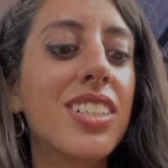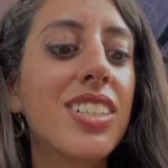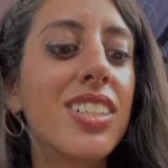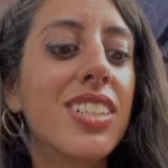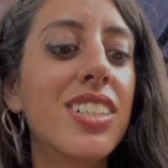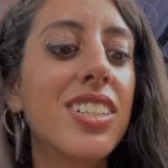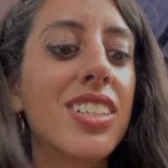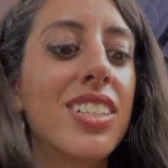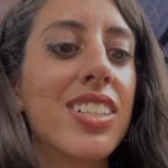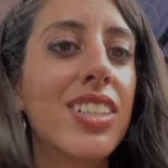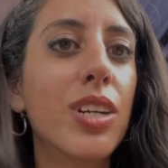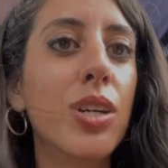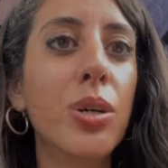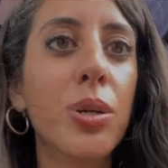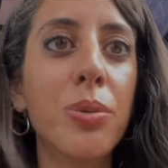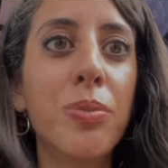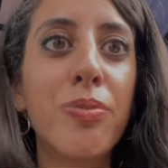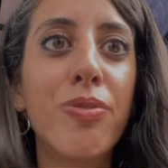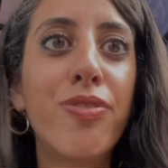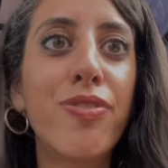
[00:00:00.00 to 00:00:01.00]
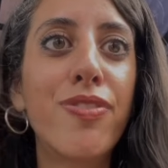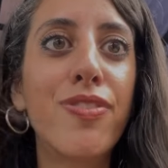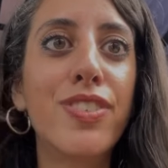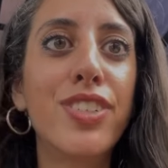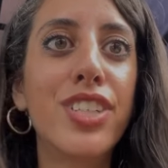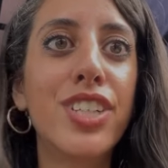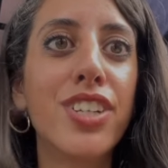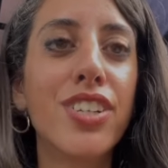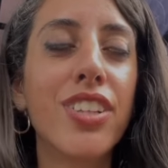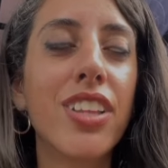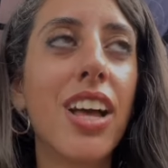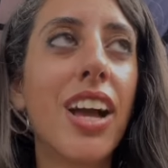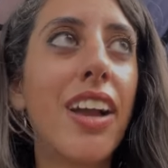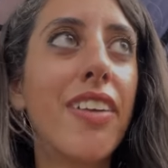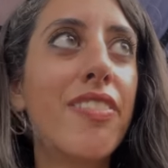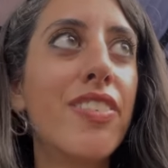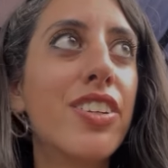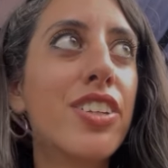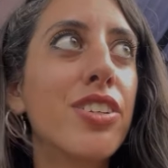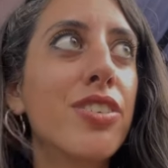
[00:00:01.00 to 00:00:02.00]
oomph to your life, a new
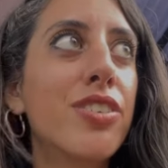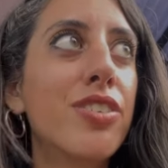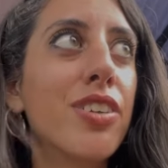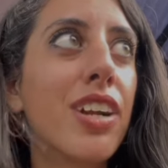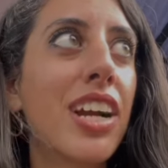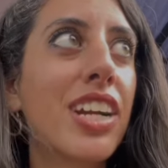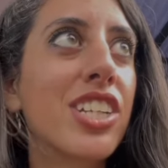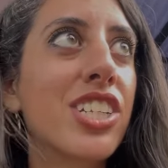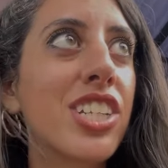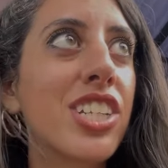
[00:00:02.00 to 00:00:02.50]
direction, like a